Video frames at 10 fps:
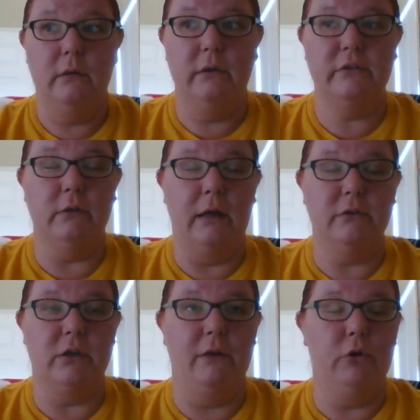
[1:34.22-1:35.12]
This
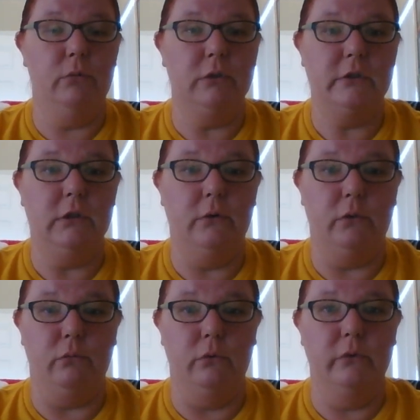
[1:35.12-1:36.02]
allows everyone to know
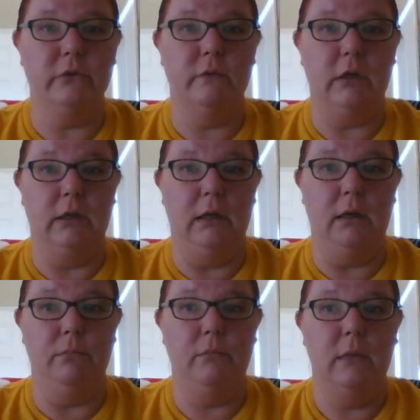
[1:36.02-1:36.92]
the rules of the
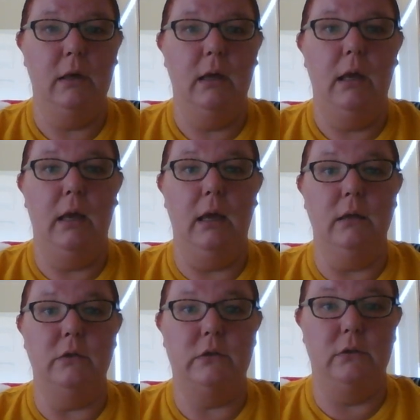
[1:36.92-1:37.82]
game
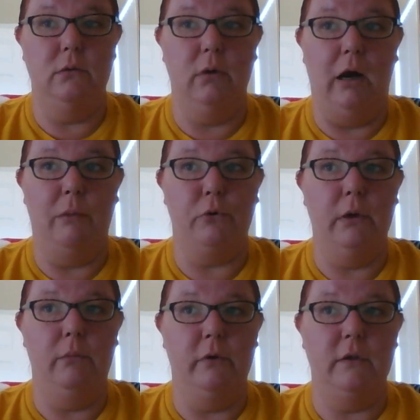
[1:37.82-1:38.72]
and to
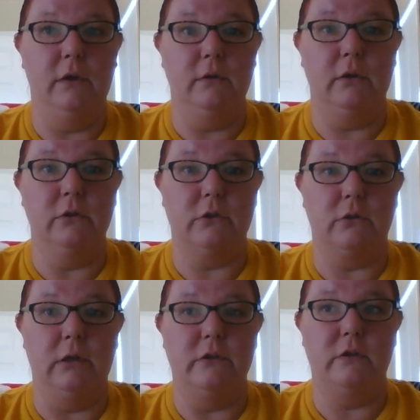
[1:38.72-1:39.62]
operate within the
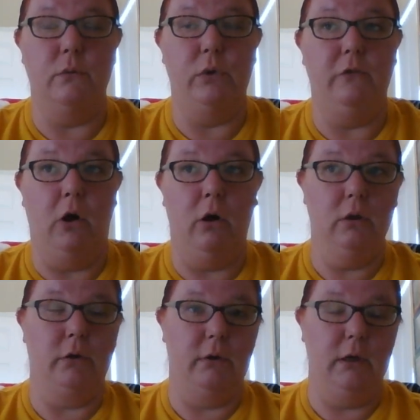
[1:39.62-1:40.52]
constraints that we've
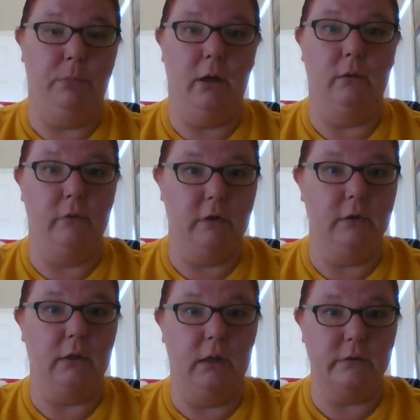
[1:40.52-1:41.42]
all agreed upon within
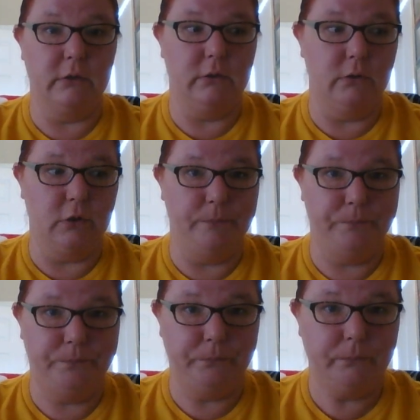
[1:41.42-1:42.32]
the Constitution.
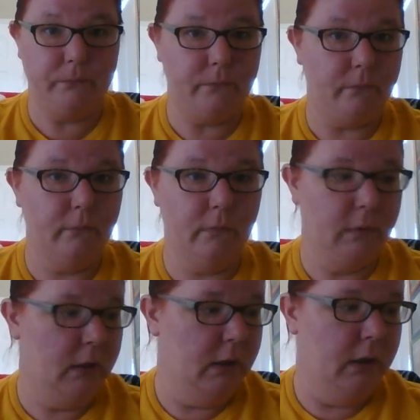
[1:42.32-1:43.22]

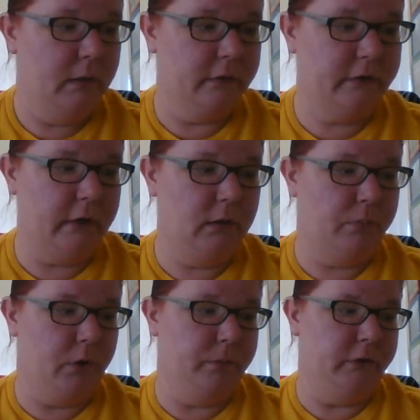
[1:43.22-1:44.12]
The second
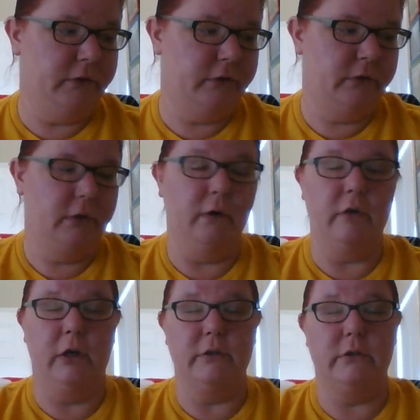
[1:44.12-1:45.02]
purpose of a
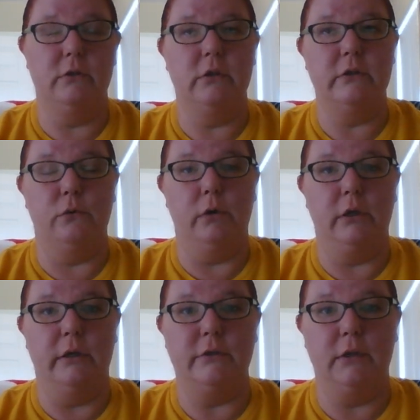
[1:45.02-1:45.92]
constitution is
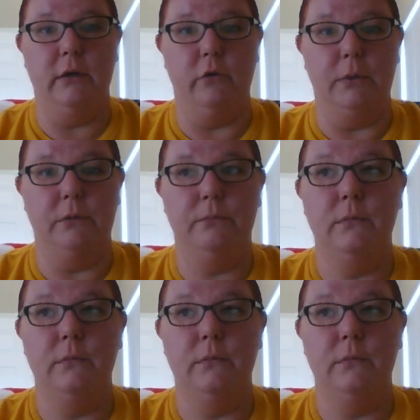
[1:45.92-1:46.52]
organizing government.